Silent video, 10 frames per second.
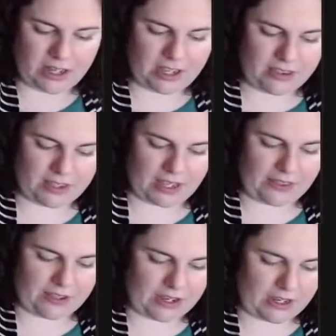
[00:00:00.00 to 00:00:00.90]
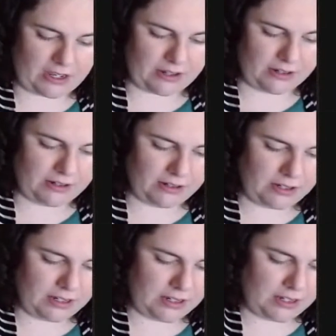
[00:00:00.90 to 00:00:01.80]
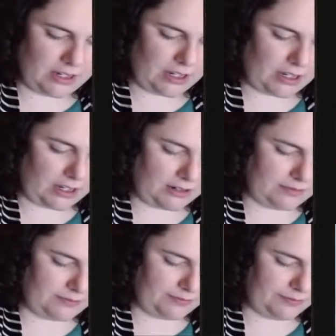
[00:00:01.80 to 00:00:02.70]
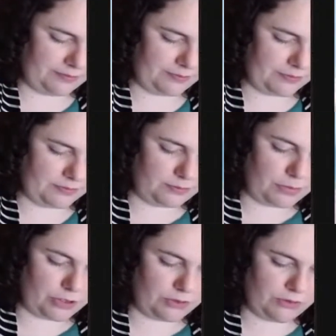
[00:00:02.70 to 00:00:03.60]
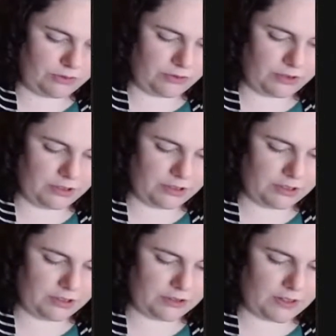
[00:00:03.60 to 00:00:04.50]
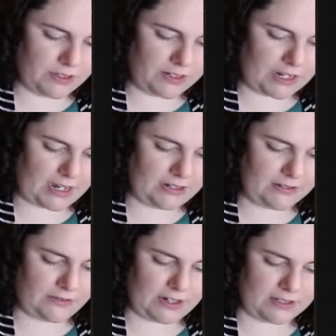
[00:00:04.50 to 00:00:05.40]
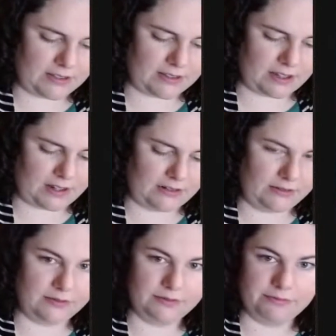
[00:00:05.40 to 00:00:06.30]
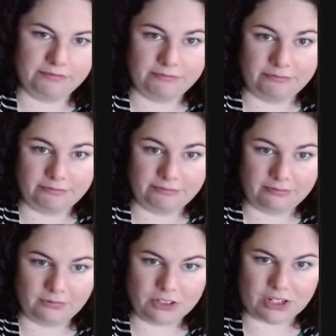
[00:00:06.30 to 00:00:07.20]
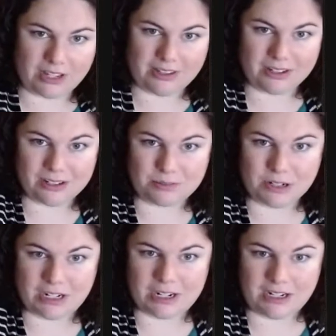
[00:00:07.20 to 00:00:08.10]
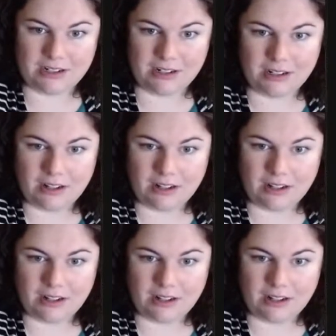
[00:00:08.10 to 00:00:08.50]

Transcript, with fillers: in that they um, move during the day to face the sun, which I think is pretty neat.